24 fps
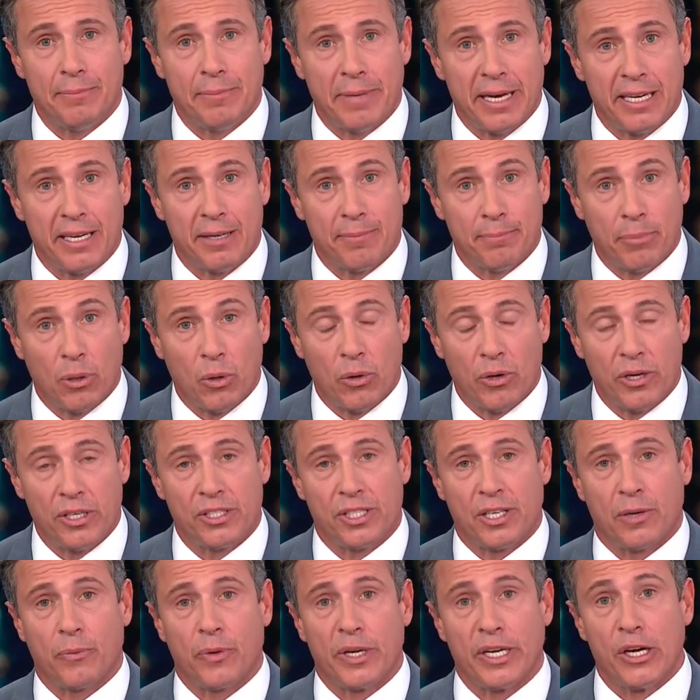men and boys
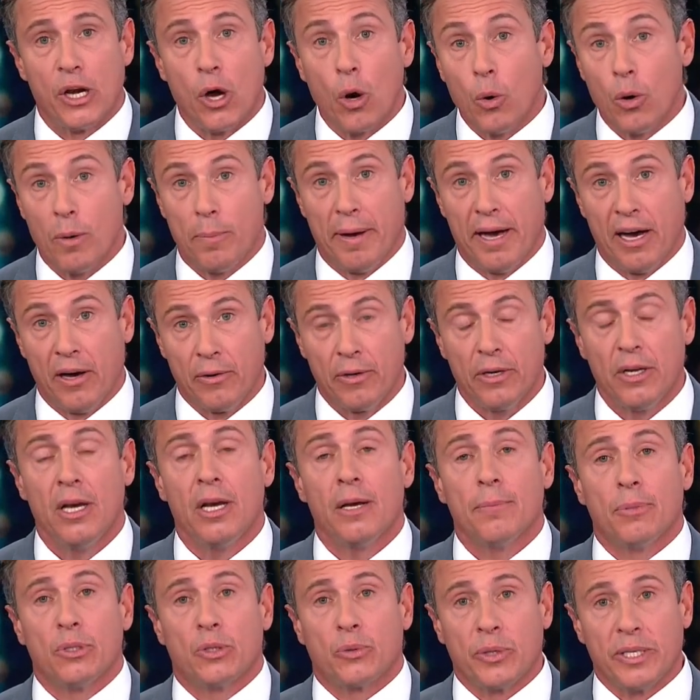that we know about
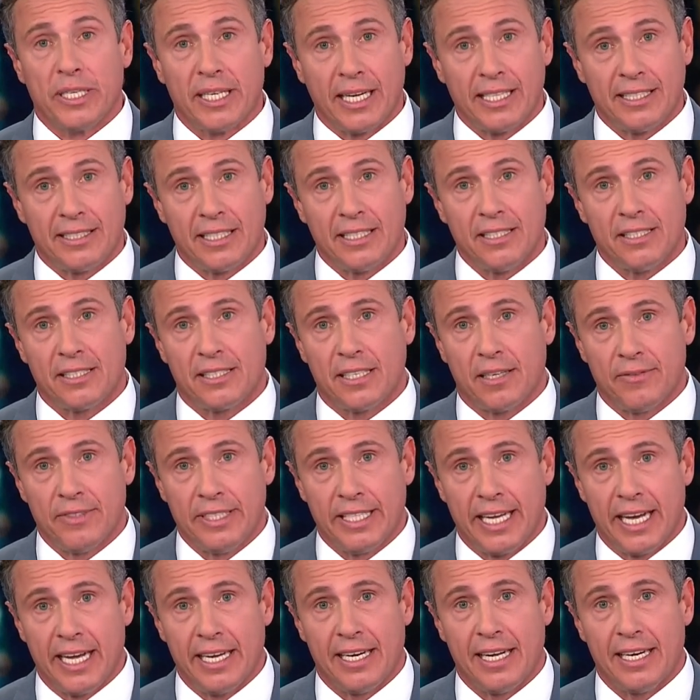between
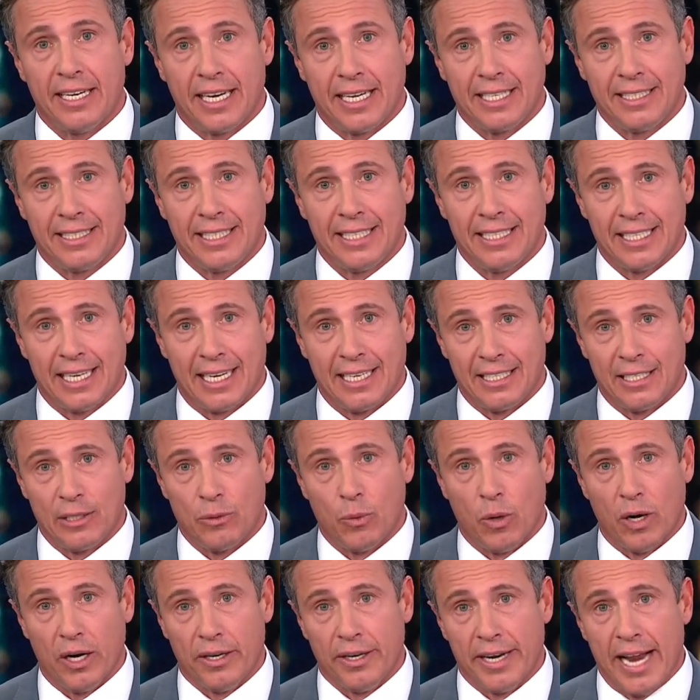1978 and
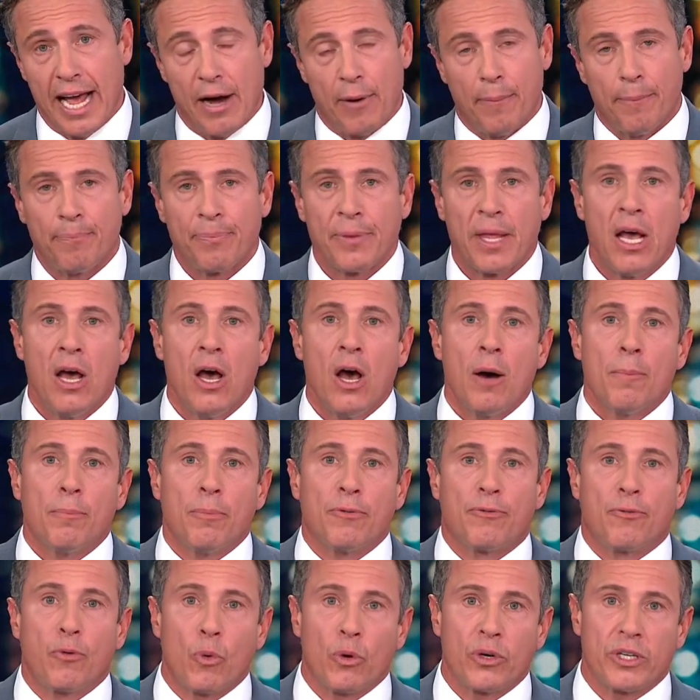1991. Now,
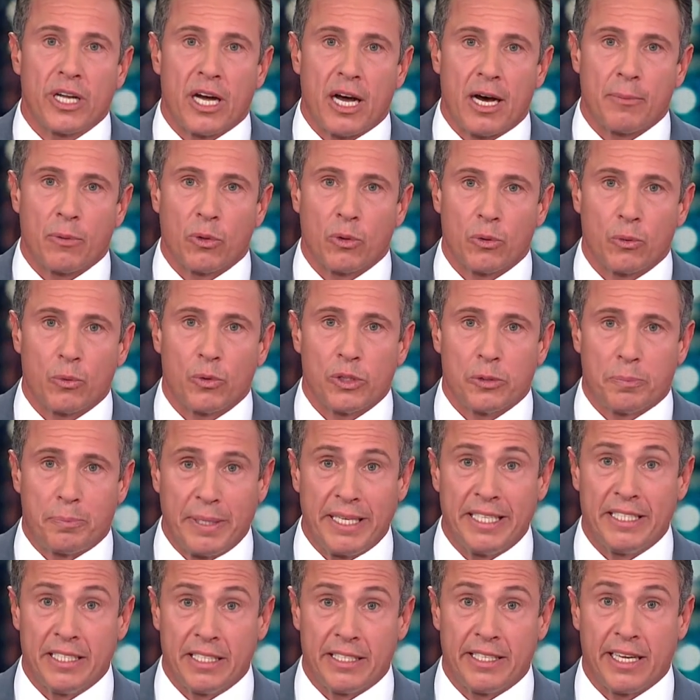before Dahmer was
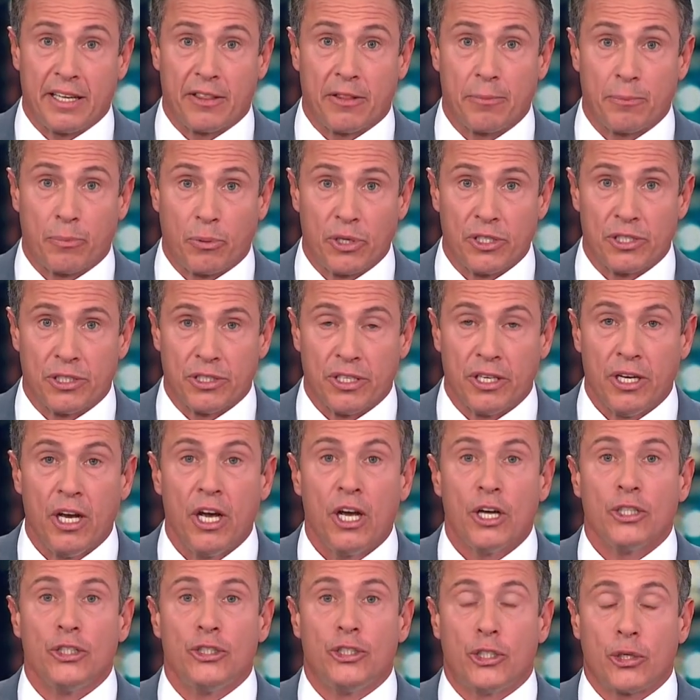beaten to death in prison,
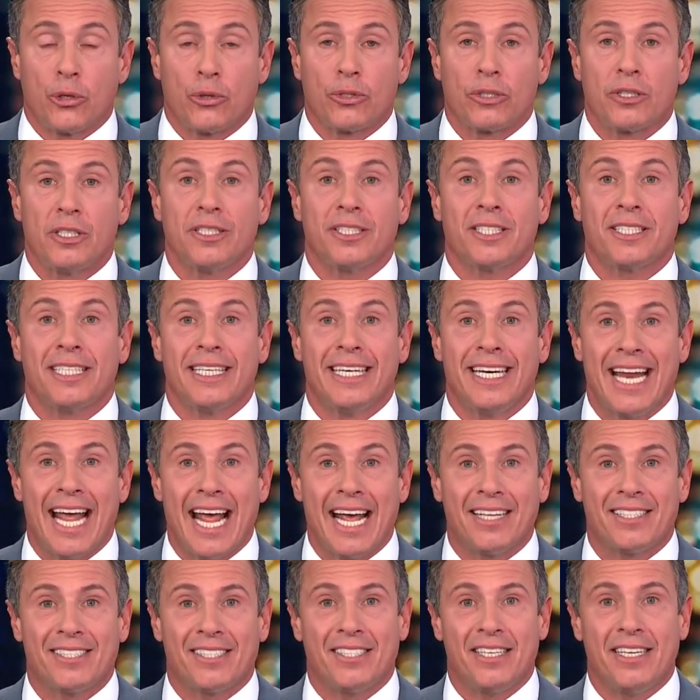journalist
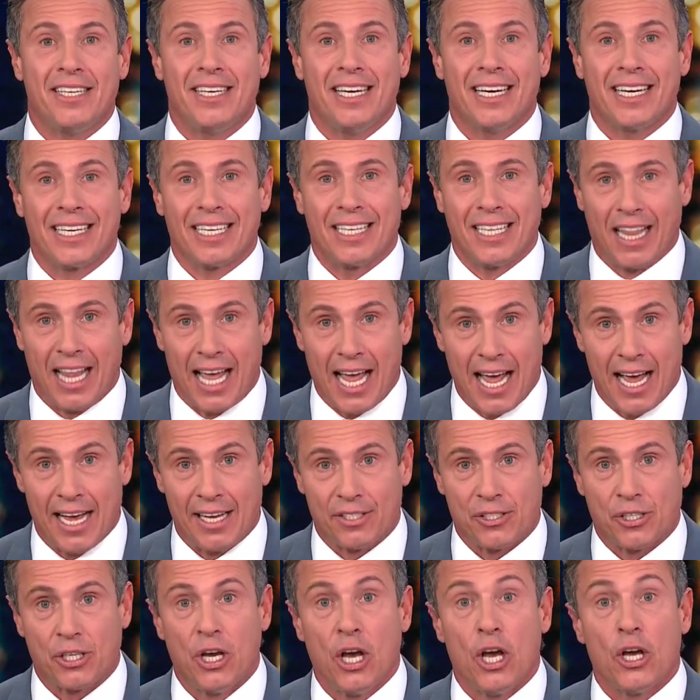Nancy
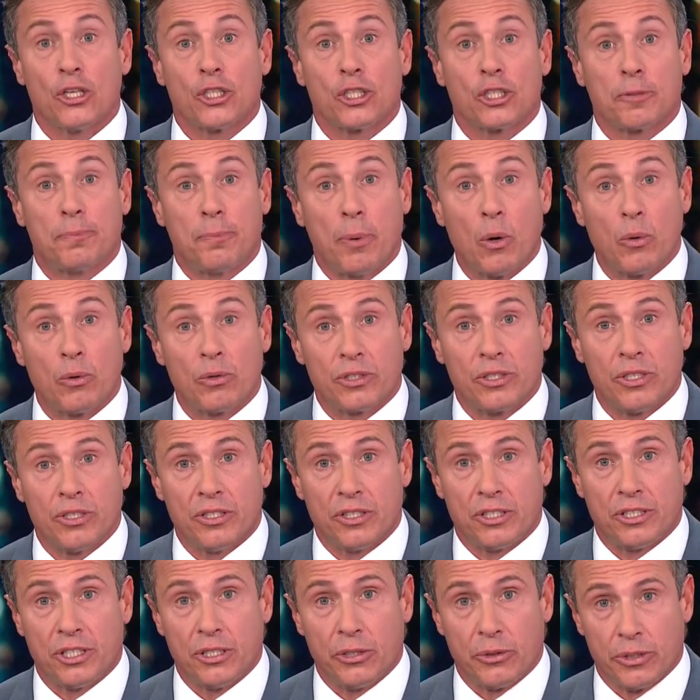Glass spoke to the
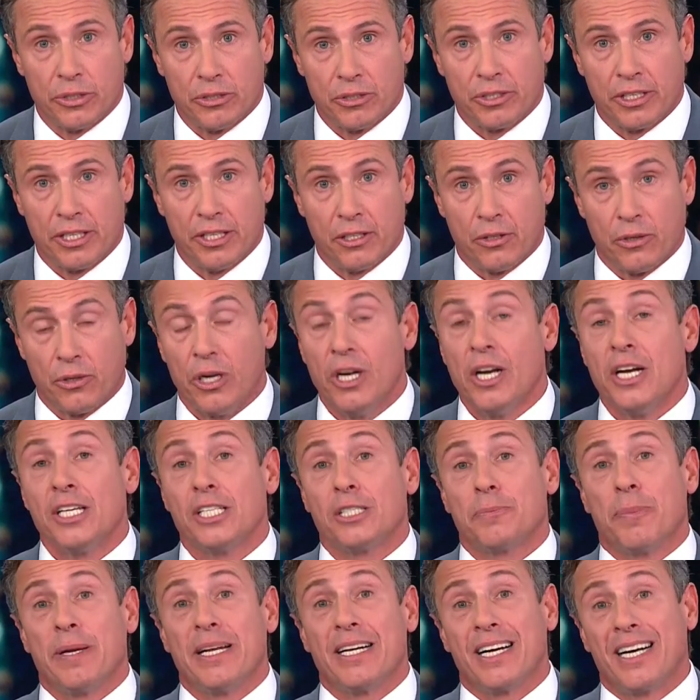serial killer,
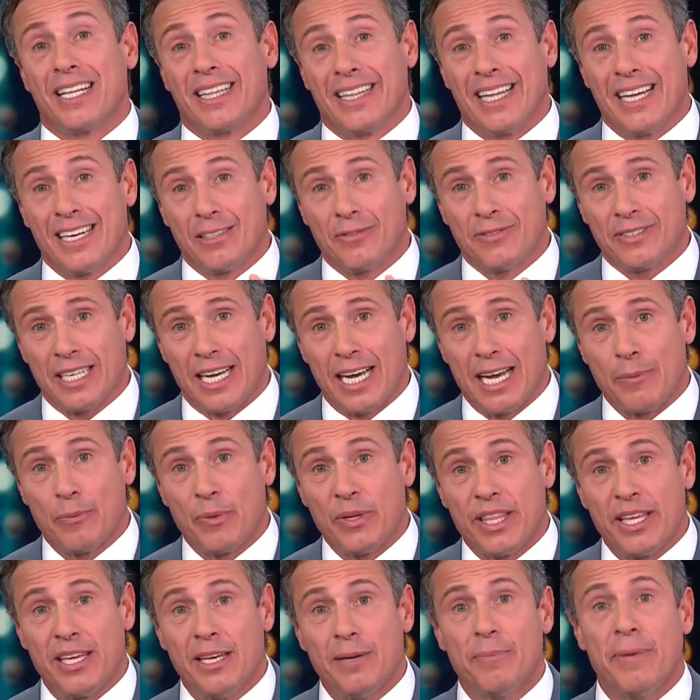spent a lot of time
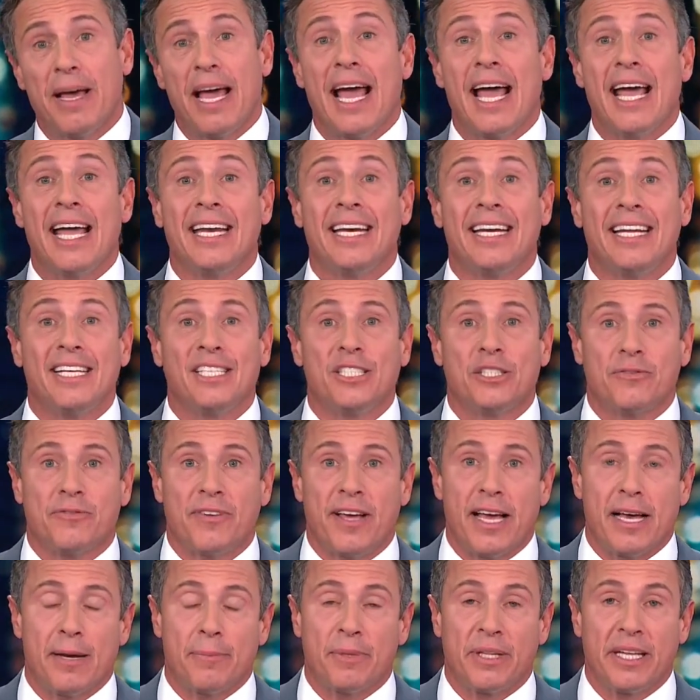with him and his
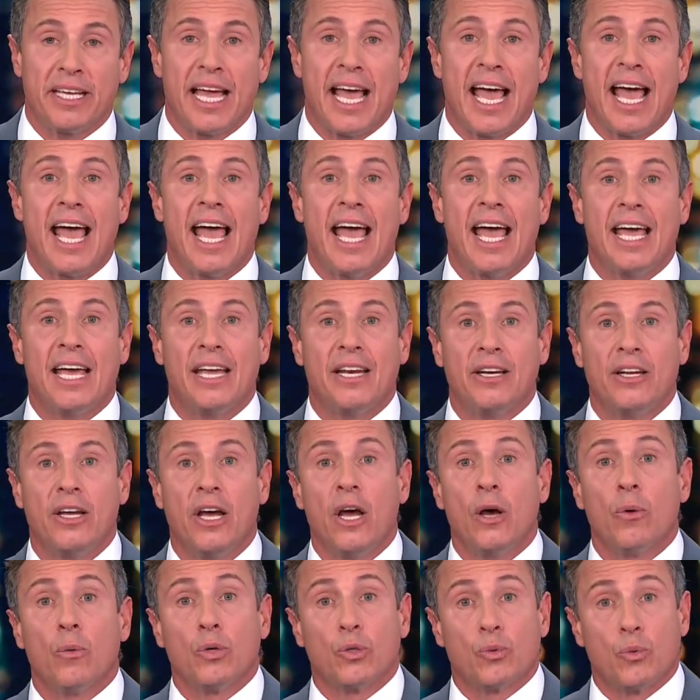family, and
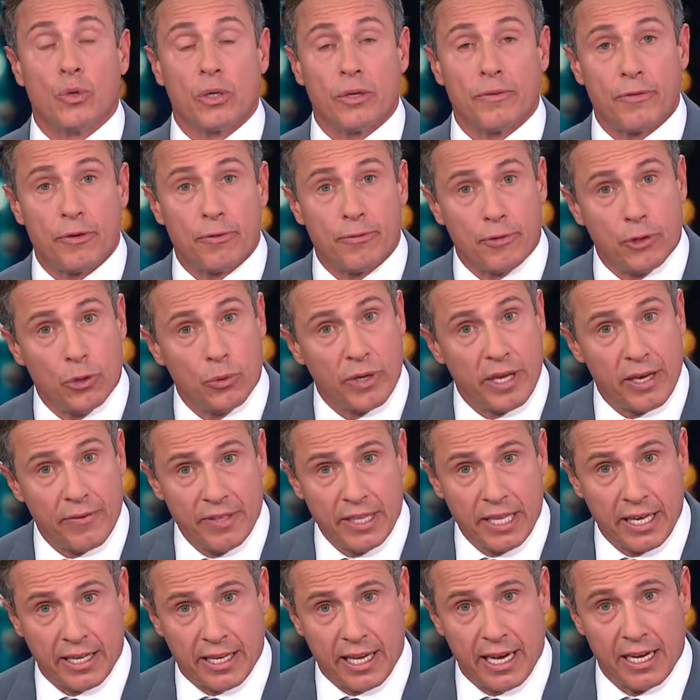was one of the few given
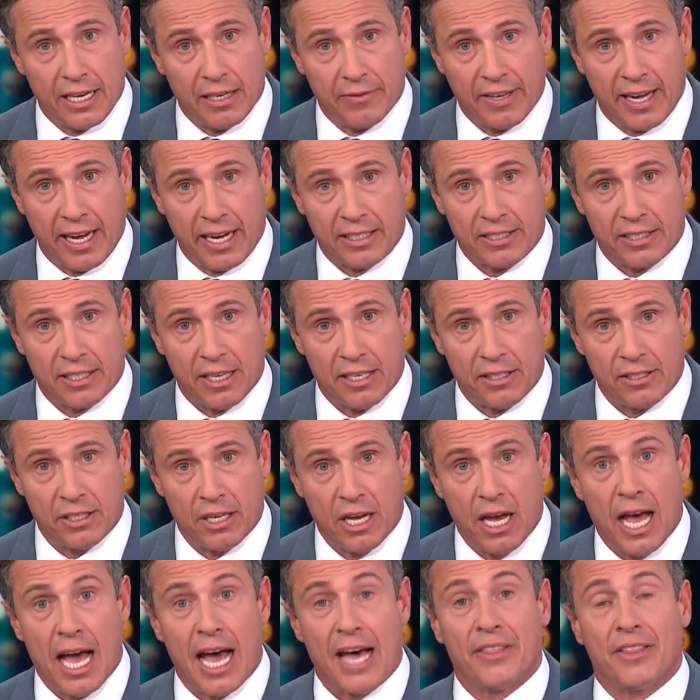that kind of access,
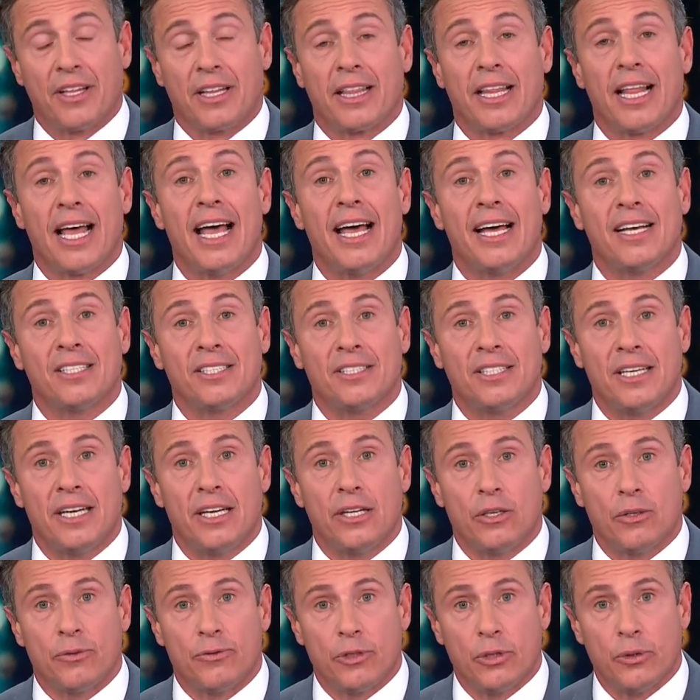and the last to
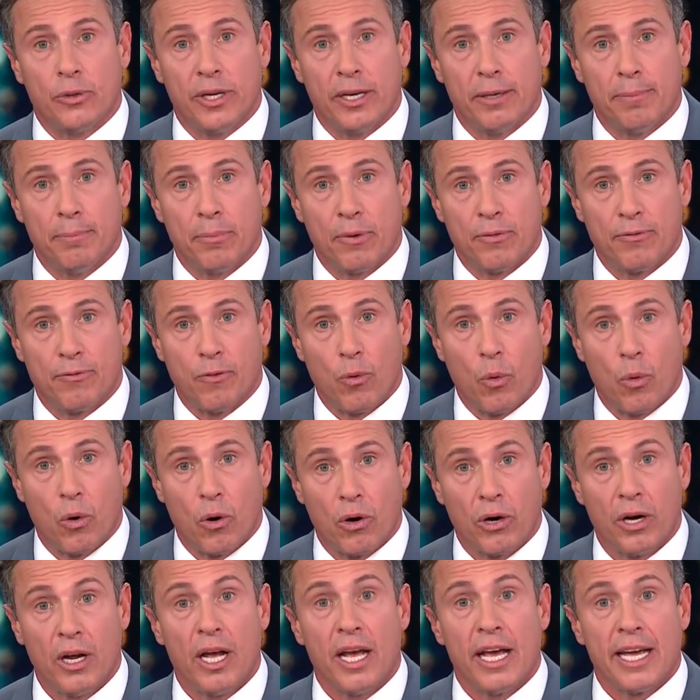interview him
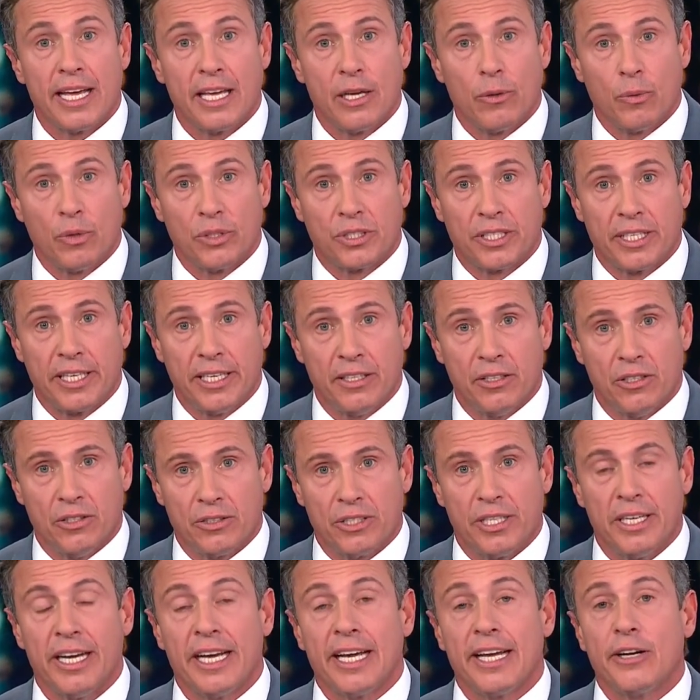before he was killed.
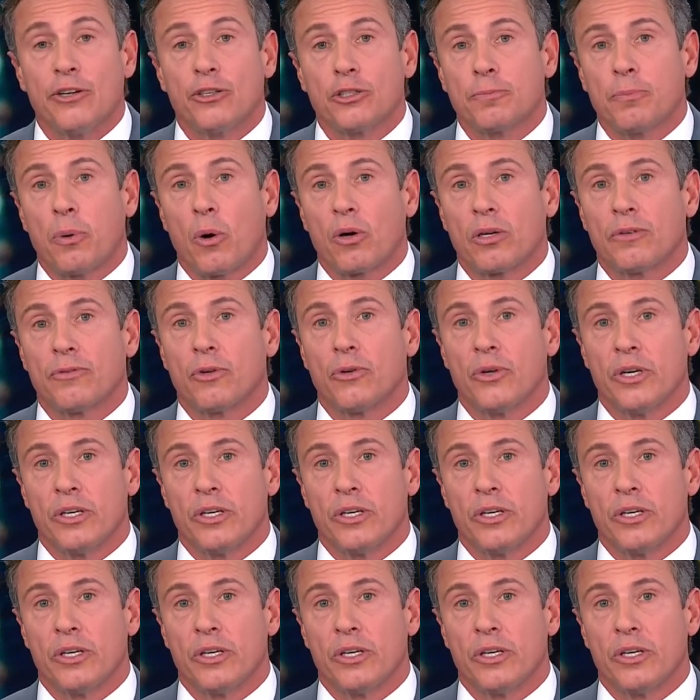Here's part of her